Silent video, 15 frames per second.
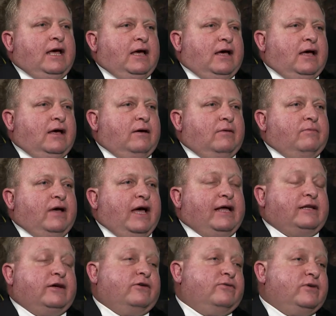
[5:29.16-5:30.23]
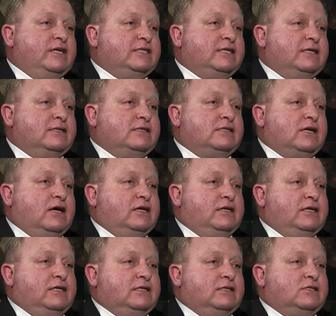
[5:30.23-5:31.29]
At our recent
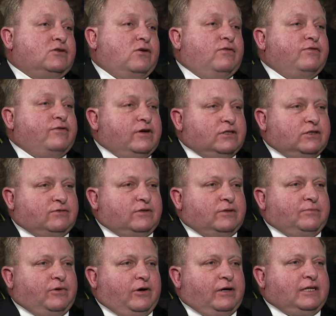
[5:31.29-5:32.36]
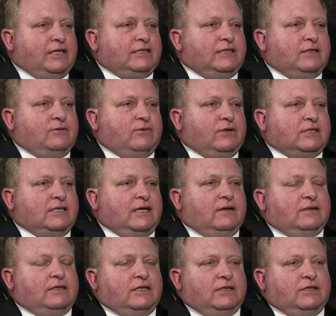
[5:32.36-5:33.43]
CITES Conference of the Parties that was
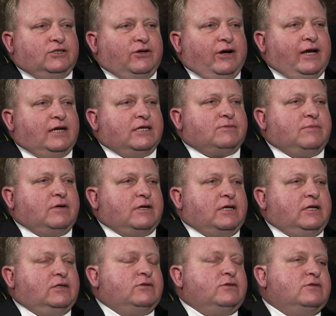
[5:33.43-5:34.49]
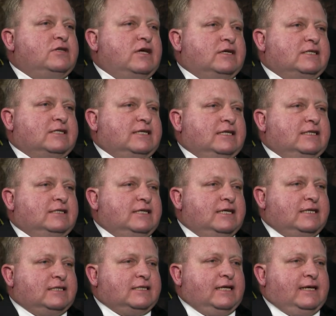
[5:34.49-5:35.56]
held in Johannesburg in
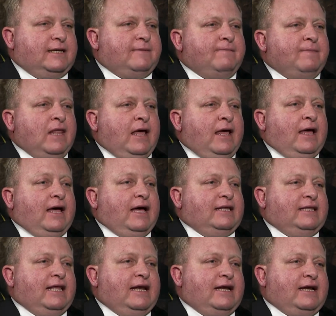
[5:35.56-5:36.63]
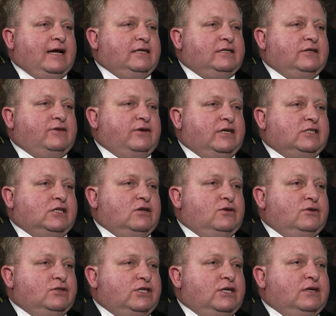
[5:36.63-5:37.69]
2016, a dedicated
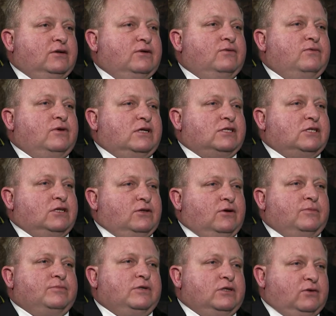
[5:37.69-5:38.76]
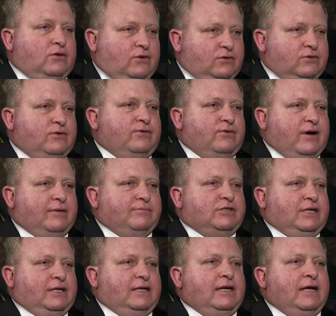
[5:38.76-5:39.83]
resolution was adopted on
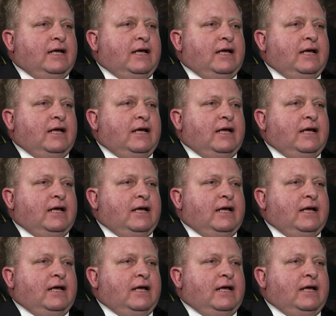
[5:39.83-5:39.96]
corruption,